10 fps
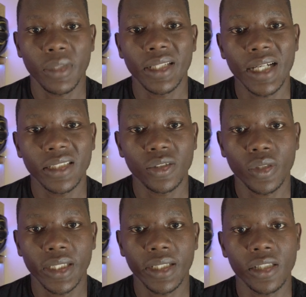But that is
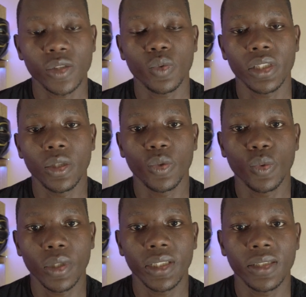not the case with
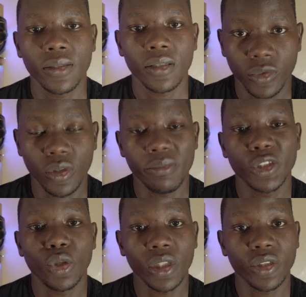Luthuli. You'll
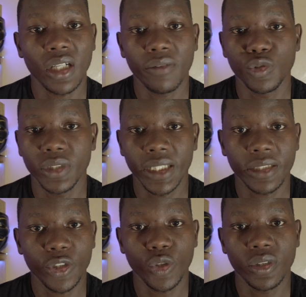be told you have to
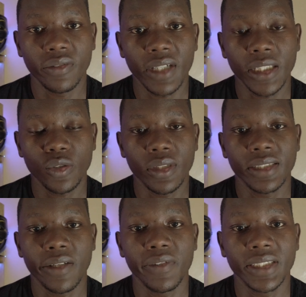take your device to
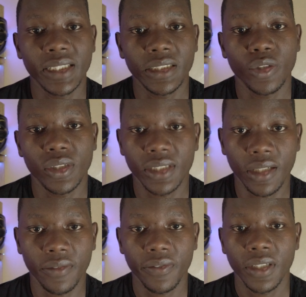the service center
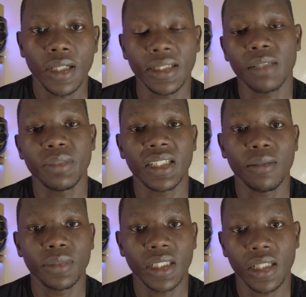yourself. And that
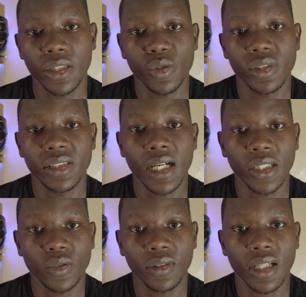becomes a huge
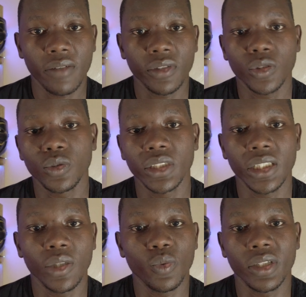hassle having to
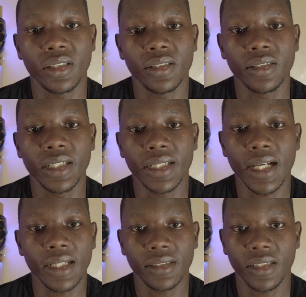deal with the
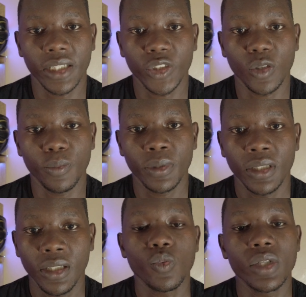guys at that shop.
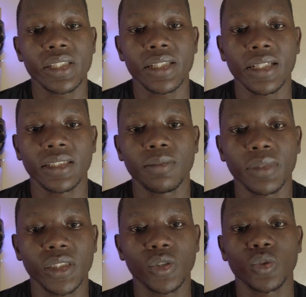Which leads
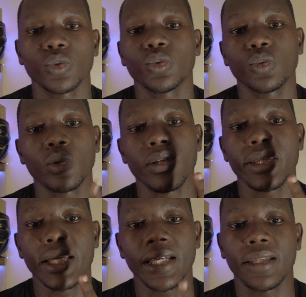me to
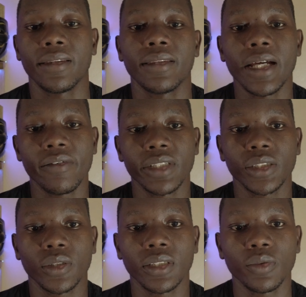the third
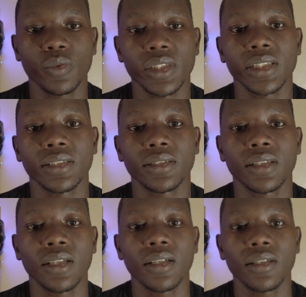reason, which
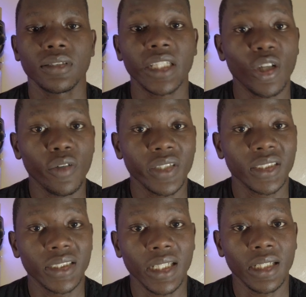is they
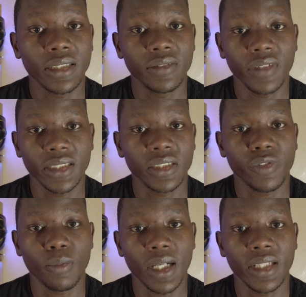often sell devices
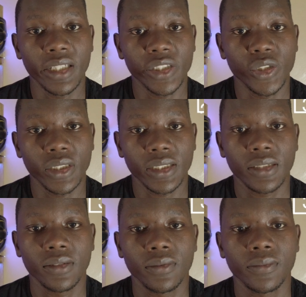from other
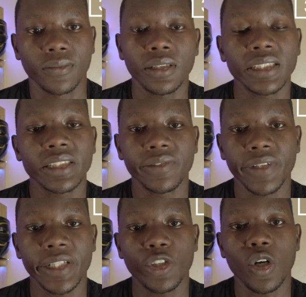regions. This is
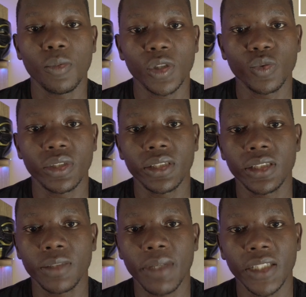very common
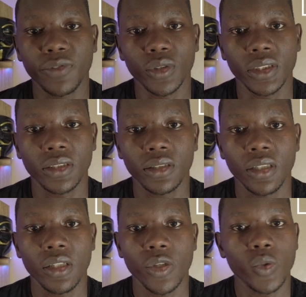with smartphones.
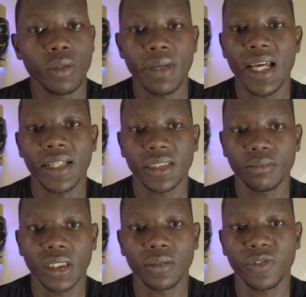You will buy a
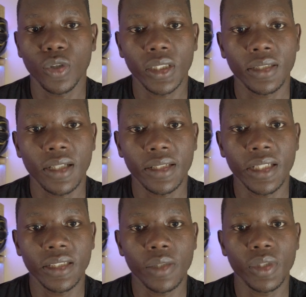Samsung phone and
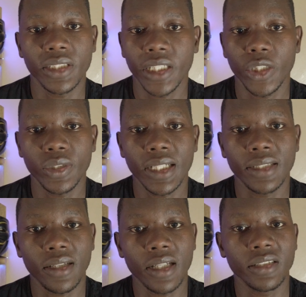then they will tell you it
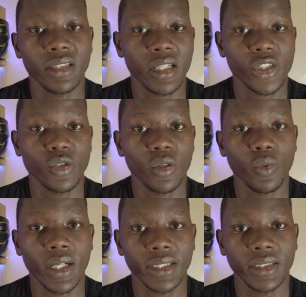has an international
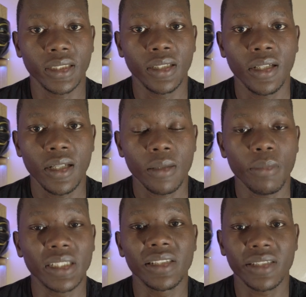warranty.
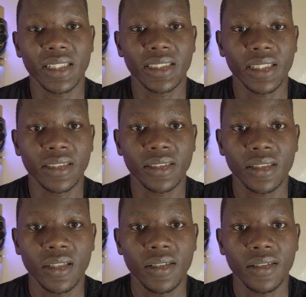But in real
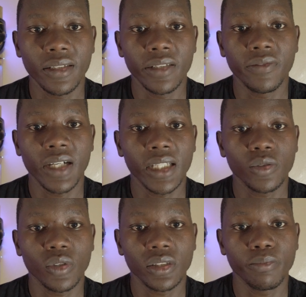sense, the
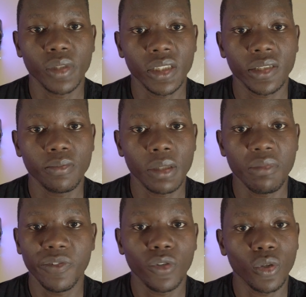device was built
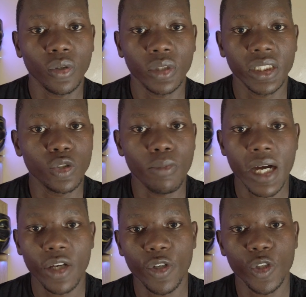maybe for the
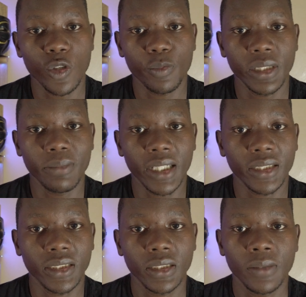Dubai or European
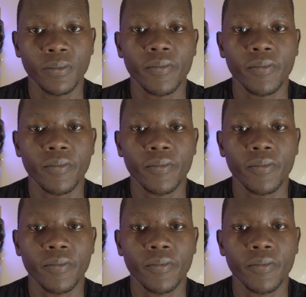market.